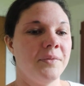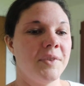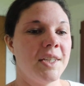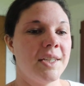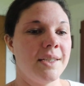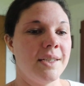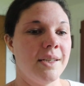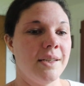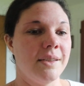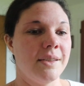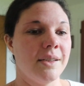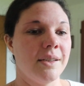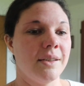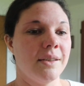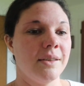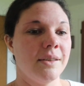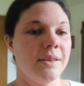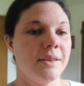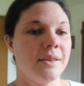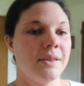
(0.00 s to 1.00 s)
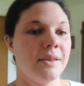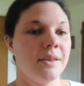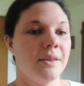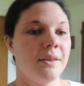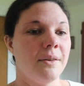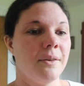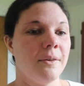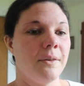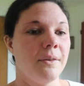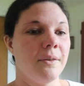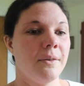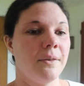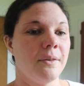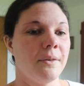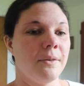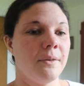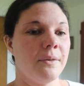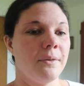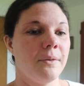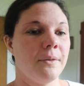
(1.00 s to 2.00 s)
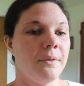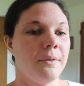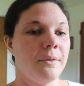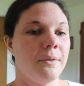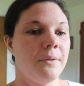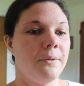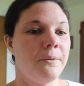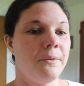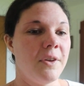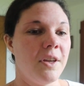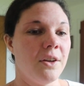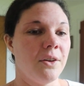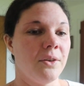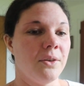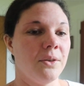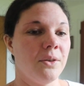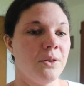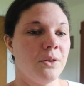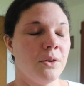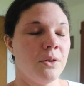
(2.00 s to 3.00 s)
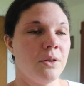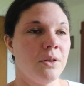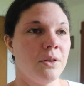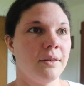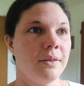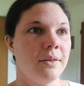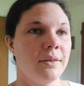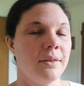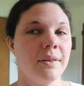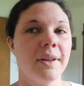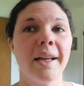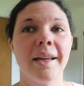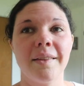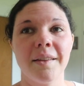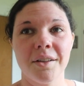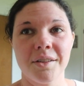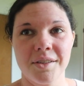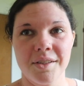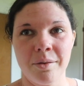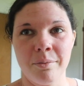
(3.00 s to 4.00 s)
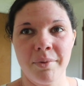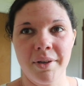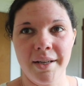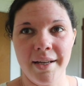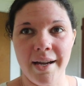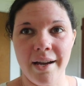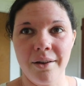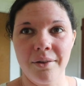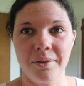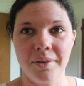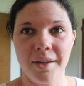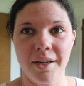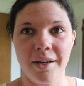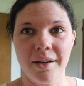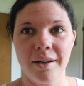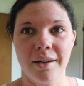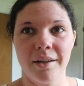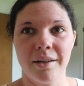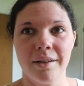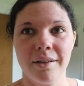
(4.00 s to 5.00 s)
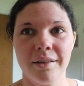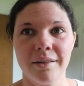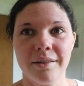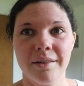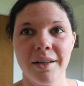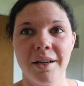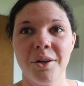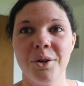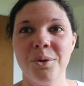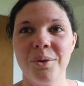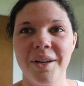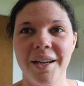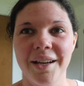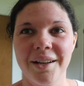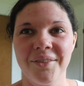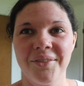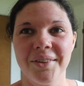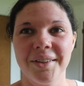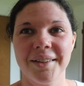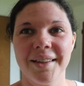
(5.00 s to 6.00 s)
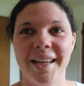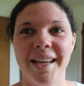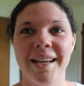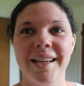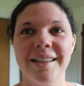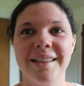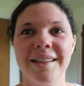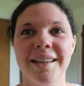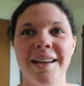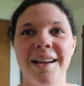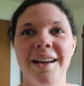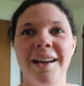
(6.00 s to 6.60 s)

diseases feel like there's somebody out there who can relate,